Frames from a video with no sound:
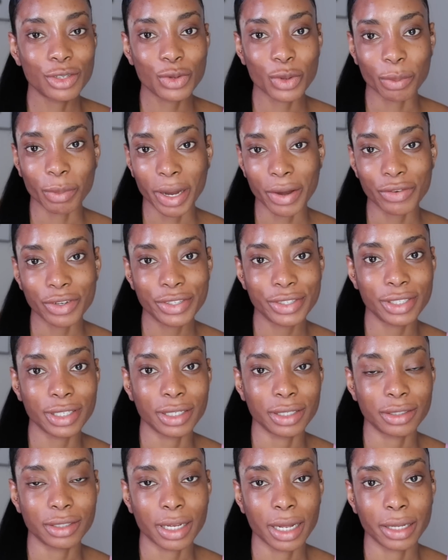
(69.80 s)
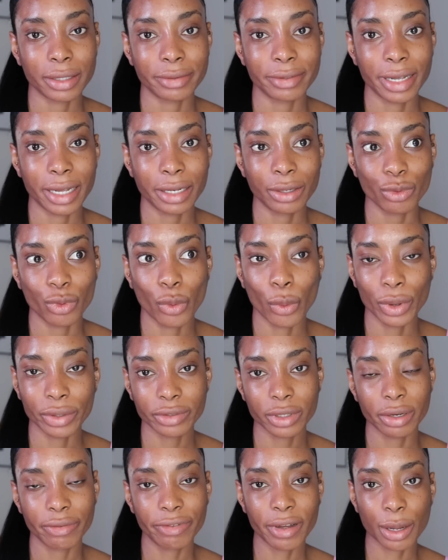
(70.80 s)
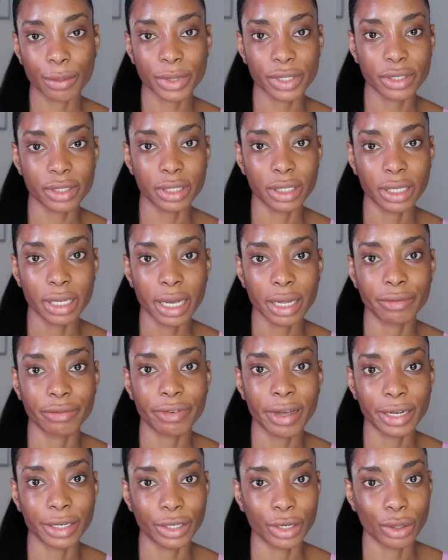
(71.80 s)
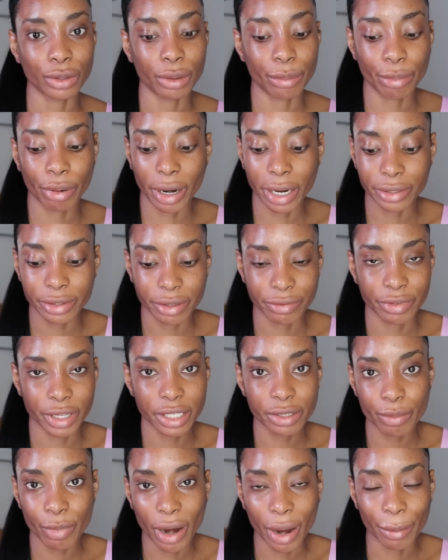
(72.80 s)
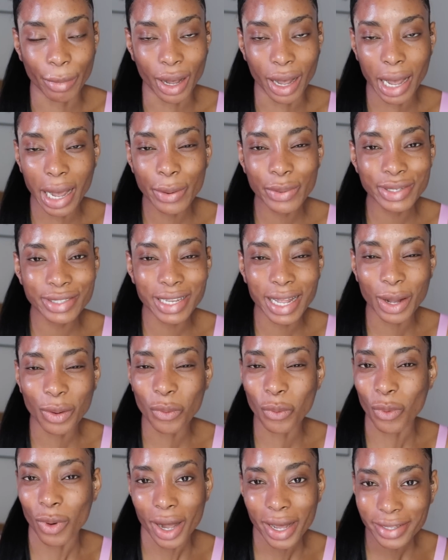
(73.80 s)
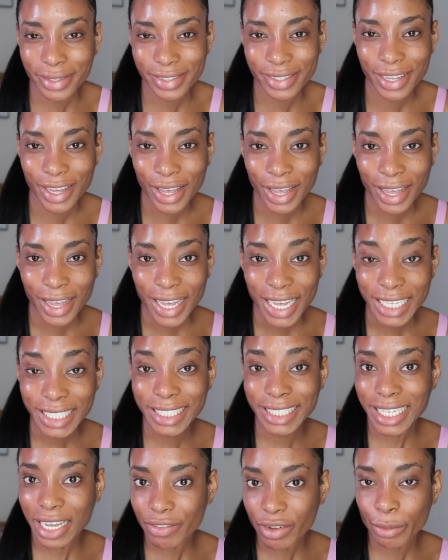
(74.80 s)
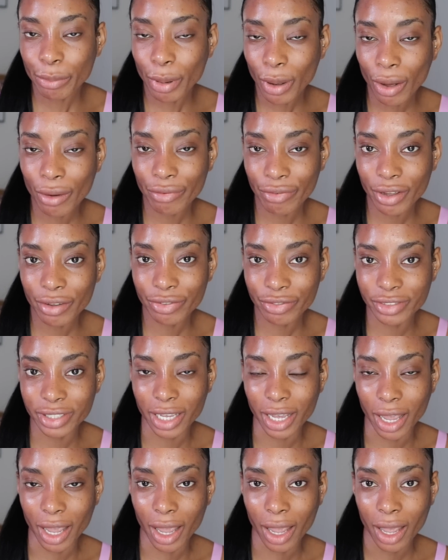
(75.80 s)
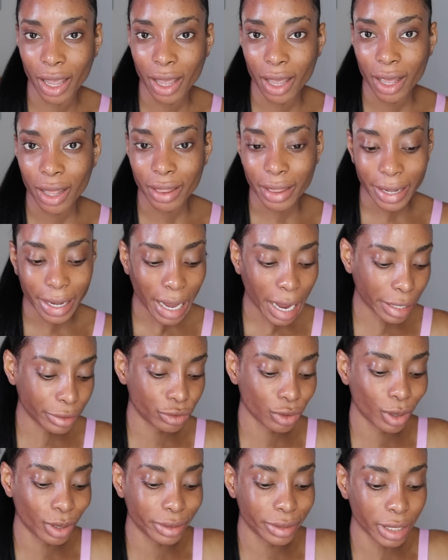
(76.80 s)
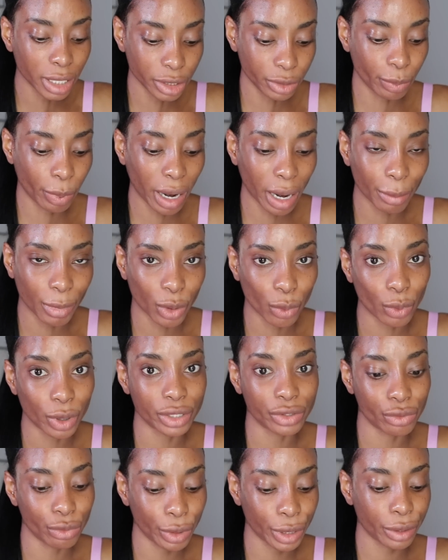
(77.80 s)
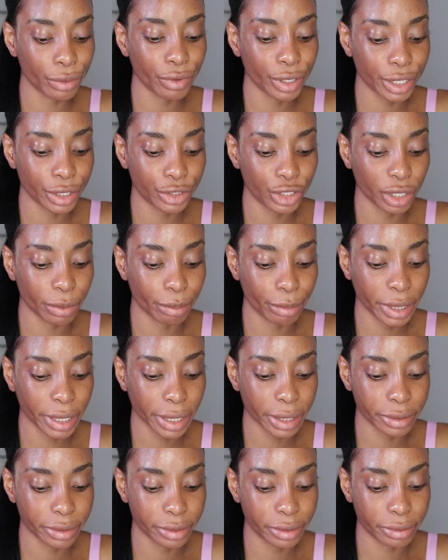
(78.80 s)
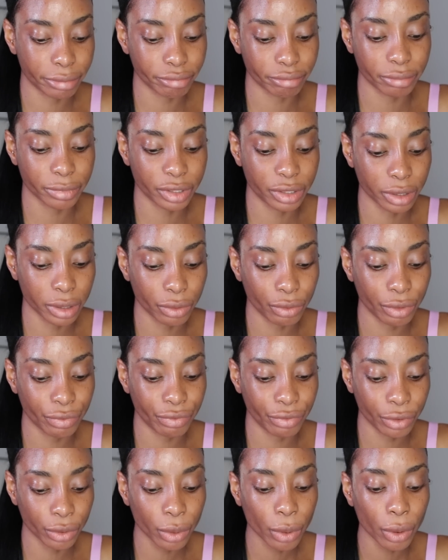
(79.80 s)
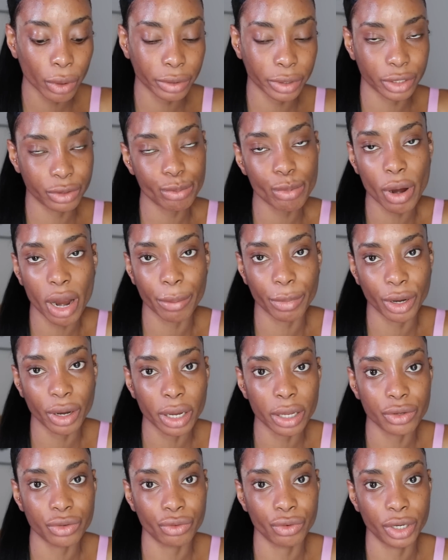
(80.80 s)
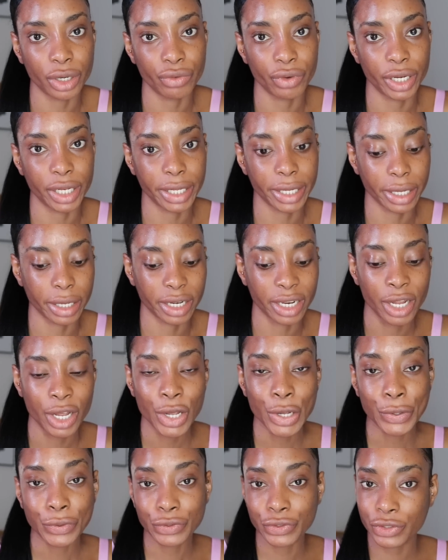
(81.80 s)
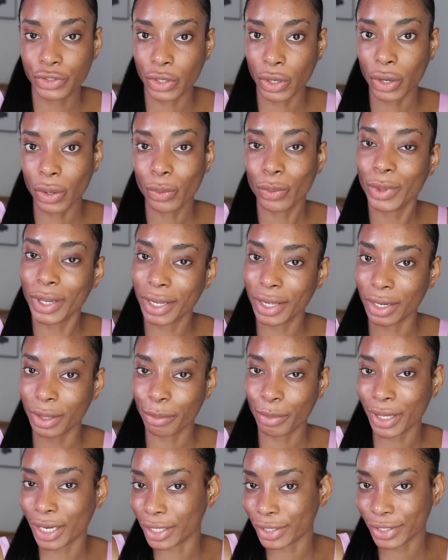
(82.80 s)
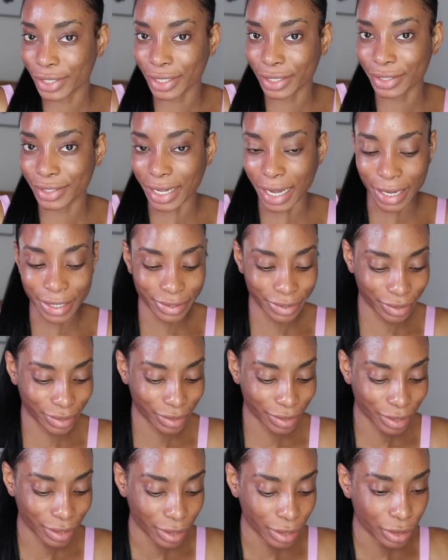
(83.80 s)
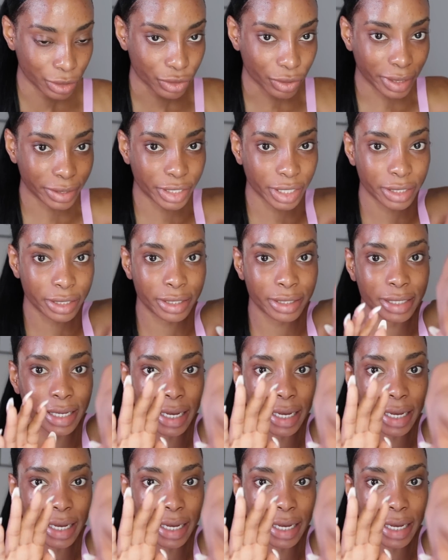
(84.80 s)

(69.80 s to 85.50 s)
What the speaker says: do my research and then going to the pharmacy and finding out the price of this primer, I was like, what? £7.50? Like, I thought this primer was really cheap because the review on this primer is really good. So we're gonna put it to the test. So I just